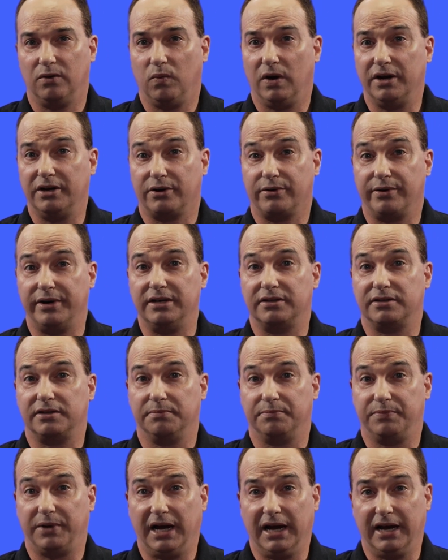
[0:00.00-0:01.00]
one agrees to
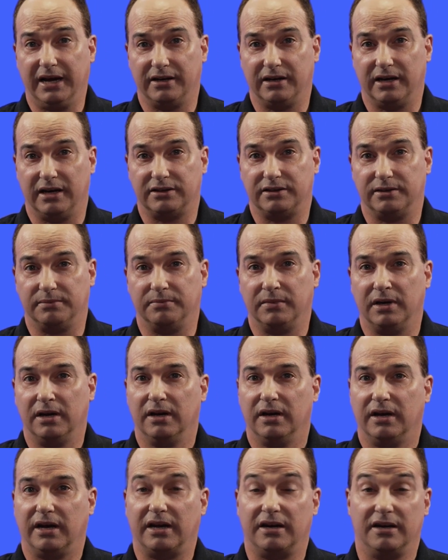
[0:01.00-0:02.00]
buy an item
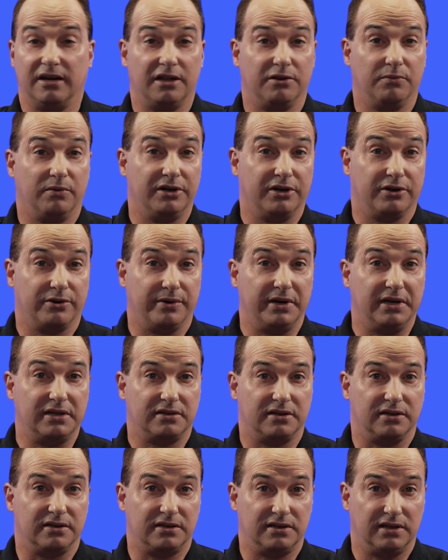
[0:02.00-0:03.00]
and another one agrees
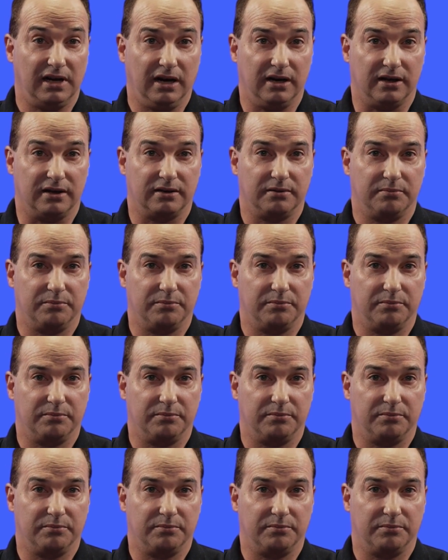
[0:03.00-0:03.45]
to sell it,